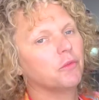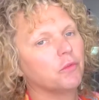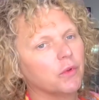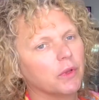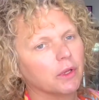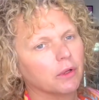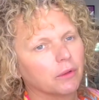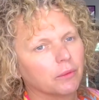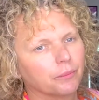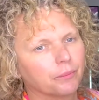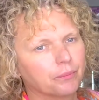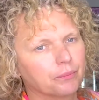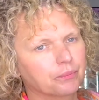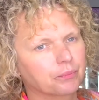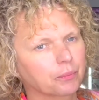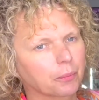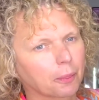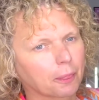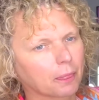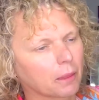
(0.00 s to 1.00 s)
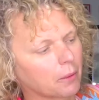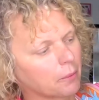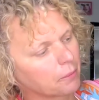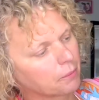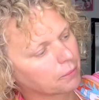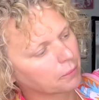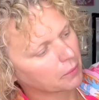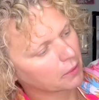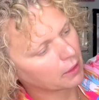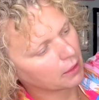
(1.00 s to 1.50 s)
Feel
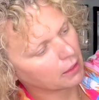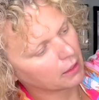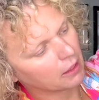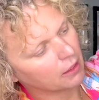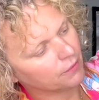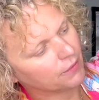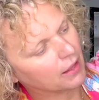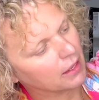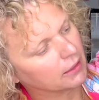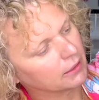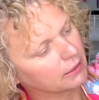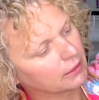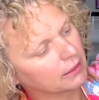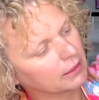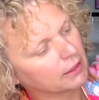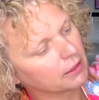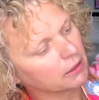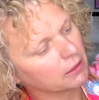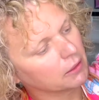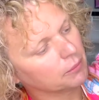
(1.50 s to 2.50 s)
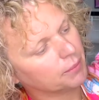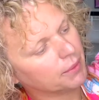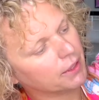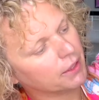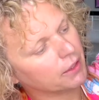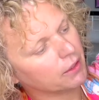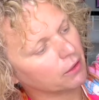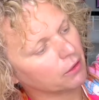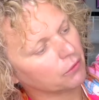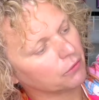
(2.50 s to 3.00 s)
that little
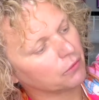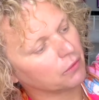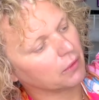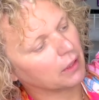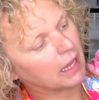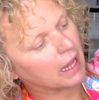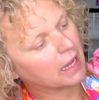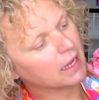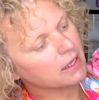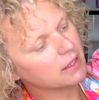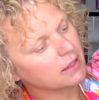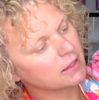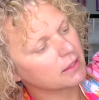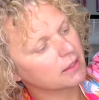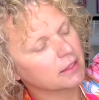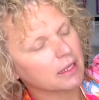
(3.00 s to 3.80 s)
bit of lace,